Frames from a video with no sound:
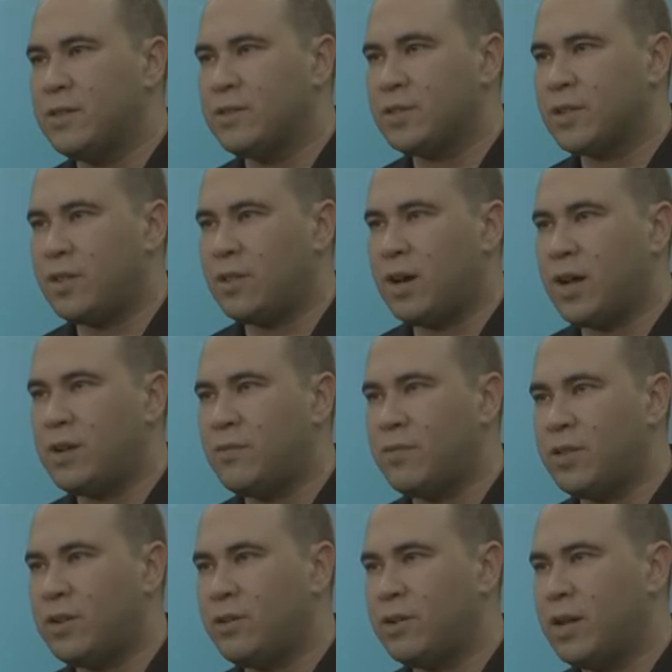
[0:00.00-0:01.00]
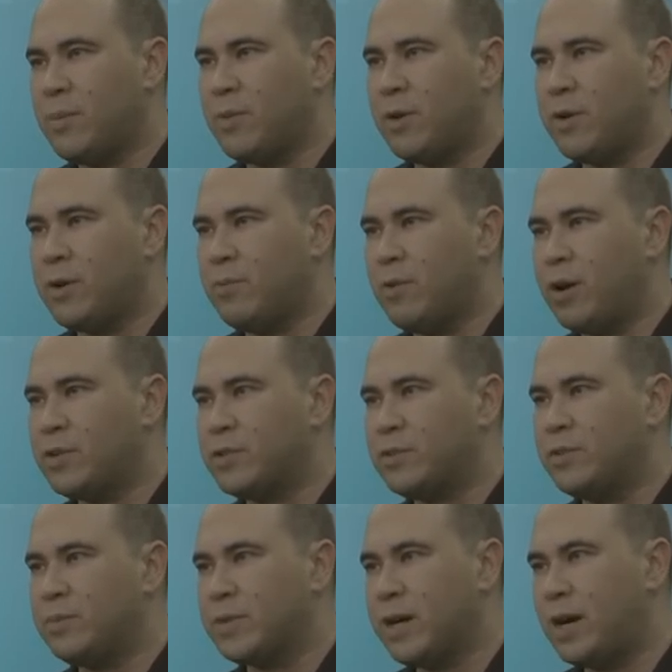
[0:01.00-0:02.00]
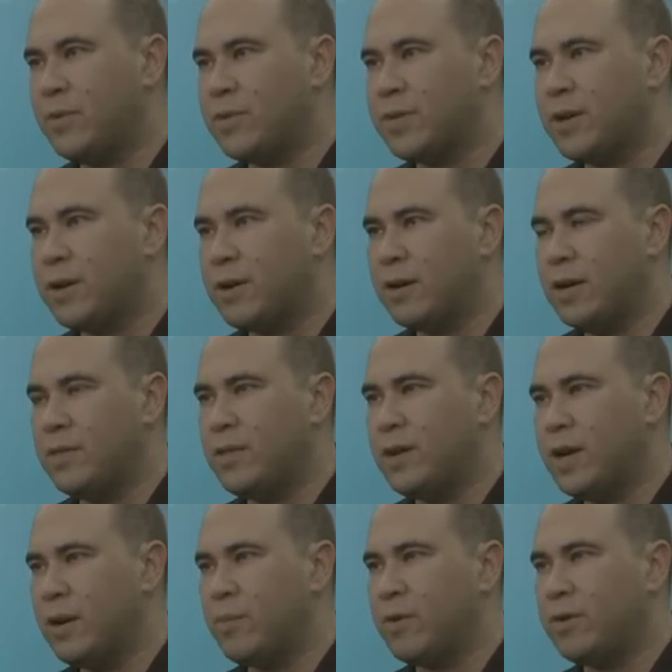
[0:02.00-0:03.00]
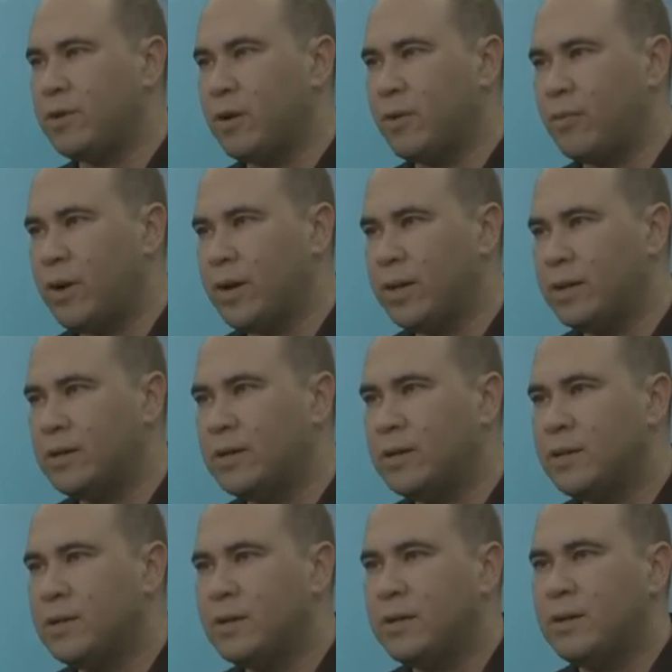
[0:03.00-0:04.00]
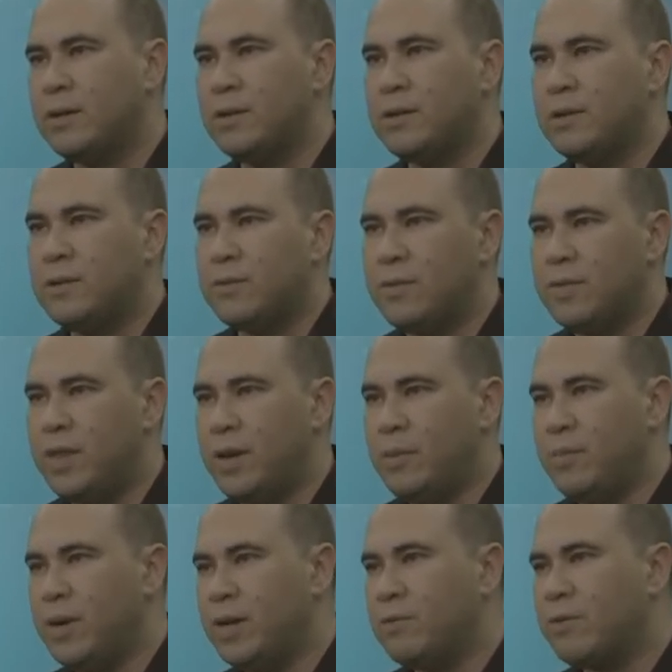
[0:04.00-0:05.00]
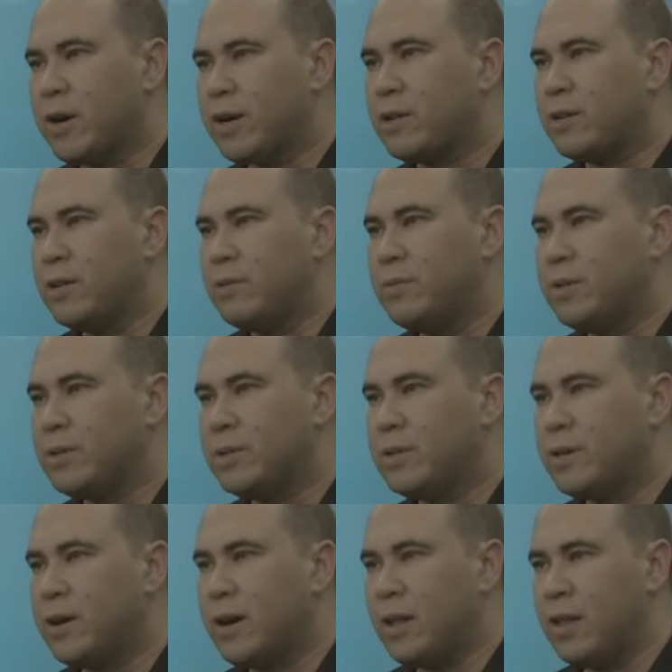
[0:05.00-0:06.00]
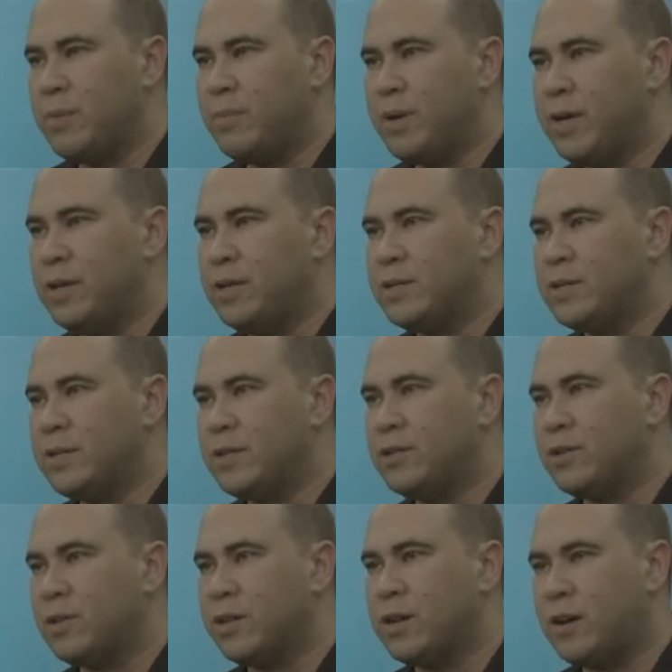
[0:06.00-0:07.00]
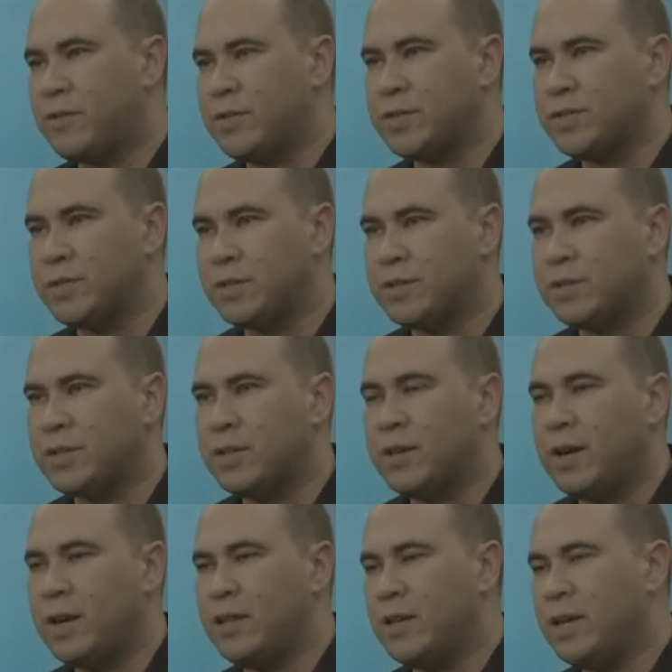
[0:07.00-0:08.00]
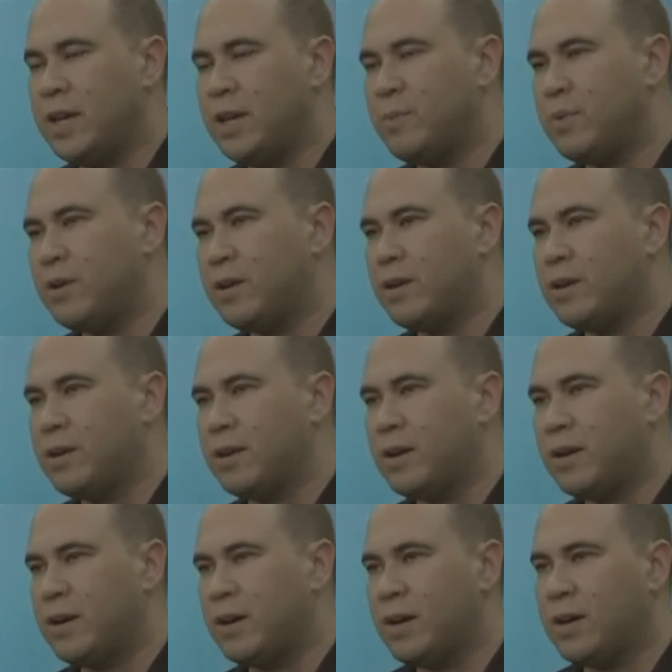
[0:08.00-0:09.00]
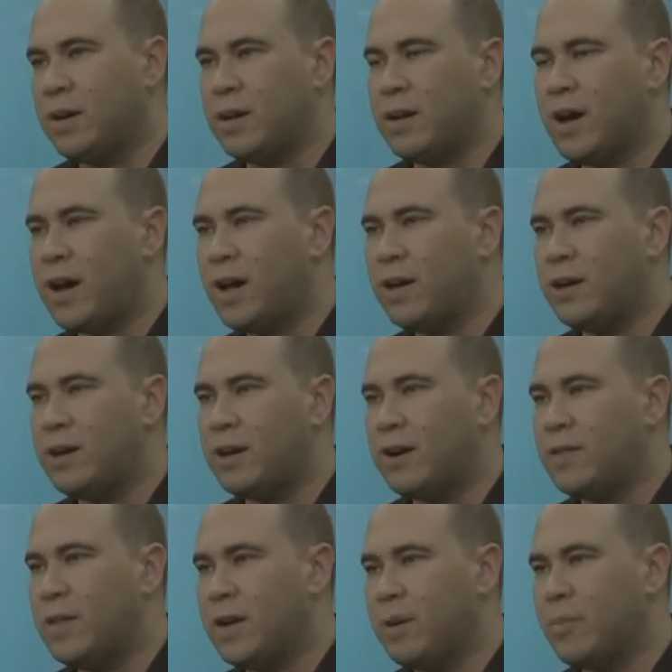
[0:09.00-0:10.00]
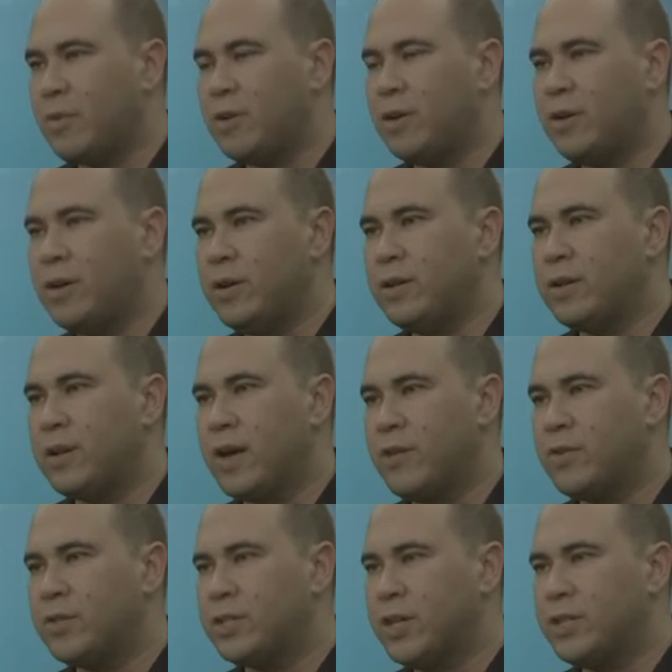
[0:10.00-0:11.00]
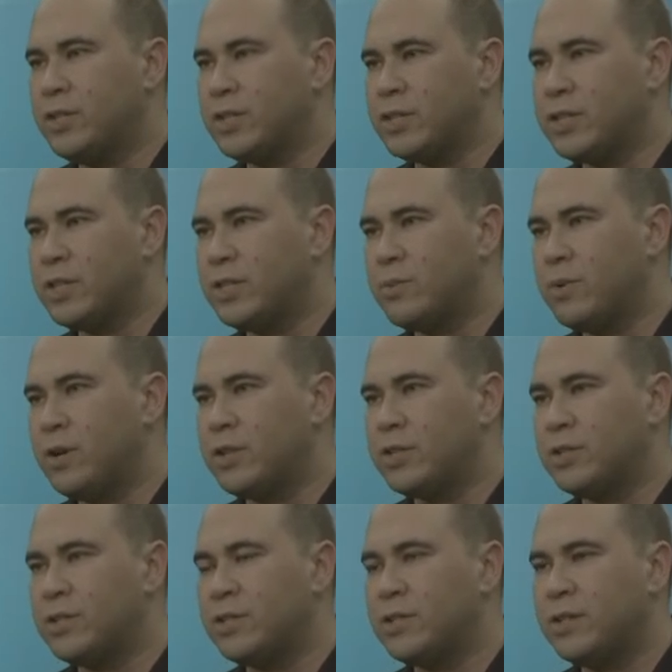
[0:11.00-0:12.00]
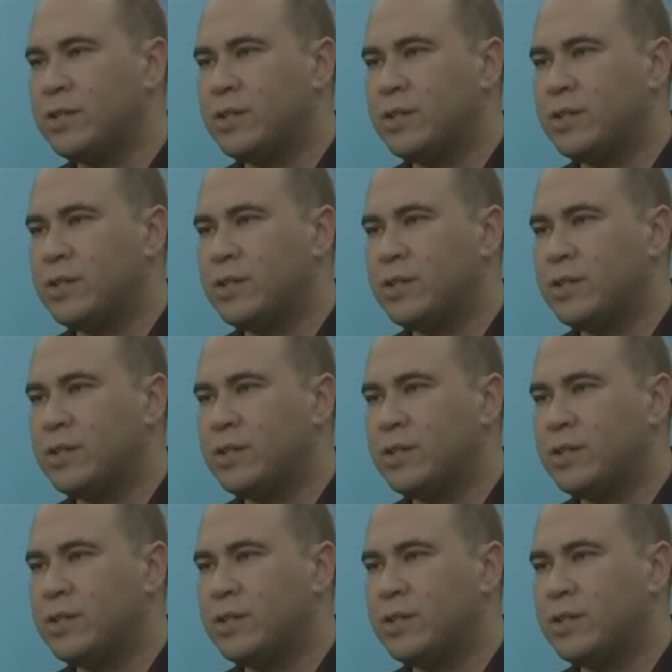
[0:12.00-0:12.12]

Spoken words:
there's a lot of little neighborhood watch groups out there in the neighborhood already. They meet regularly with their LAPD senior lead officers, and they keep an eye on the neighborhood, ever-changing situations,